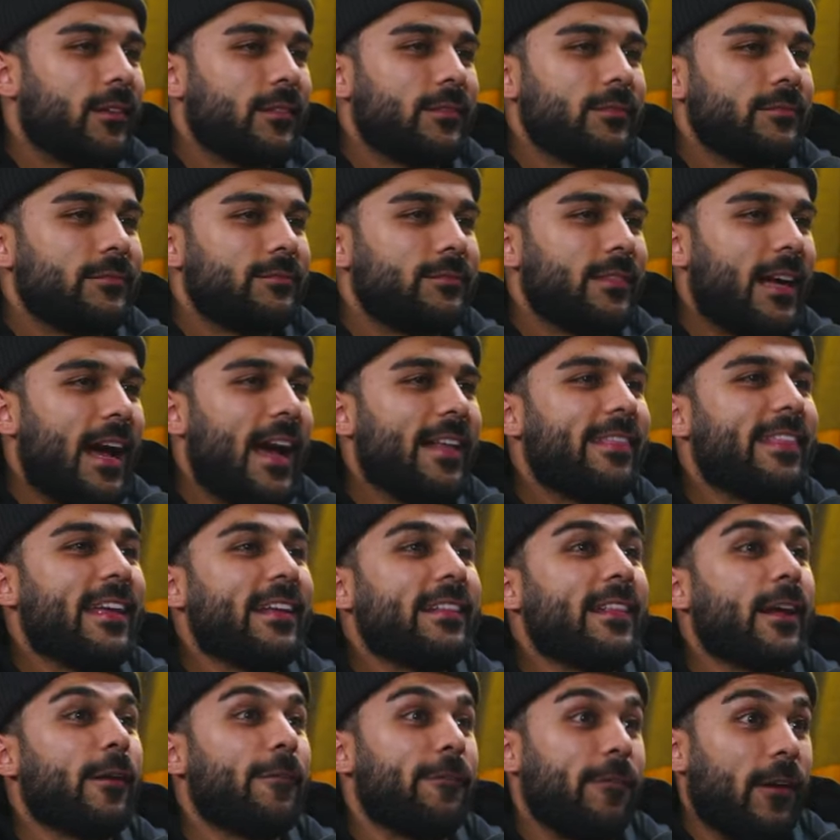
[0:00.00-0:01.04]
What? They, I think
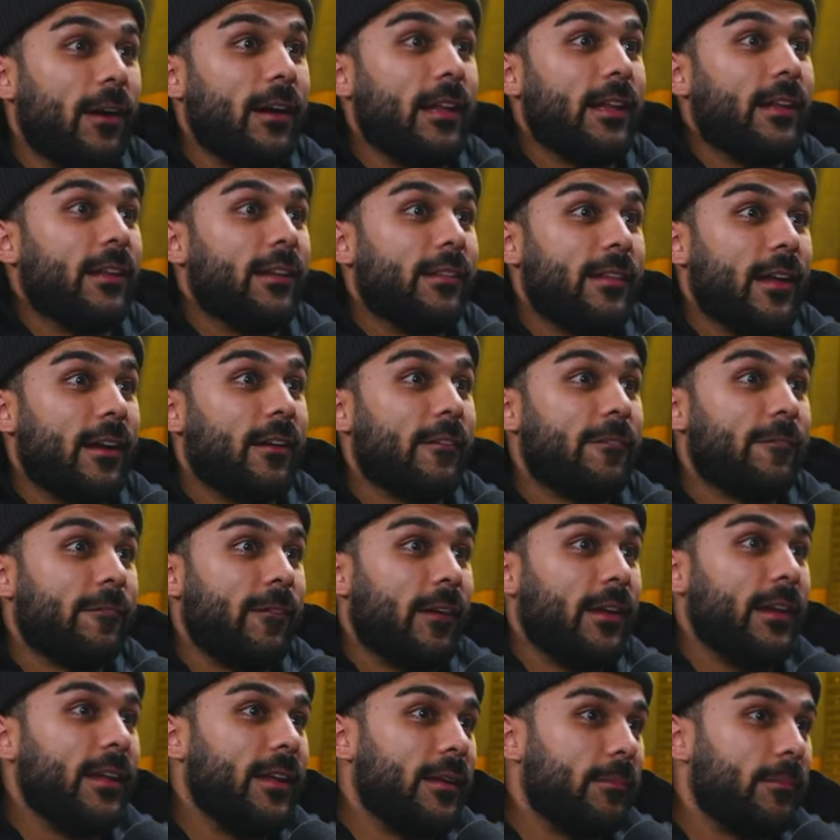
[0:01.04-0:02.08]
they, are funny. They're
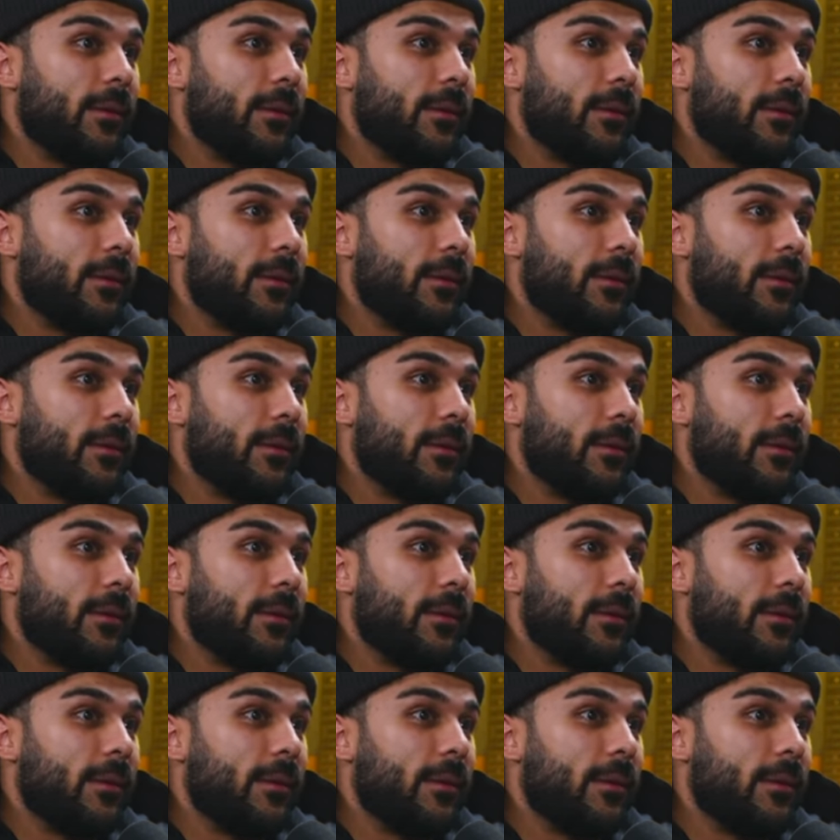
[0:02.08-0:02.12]
funny,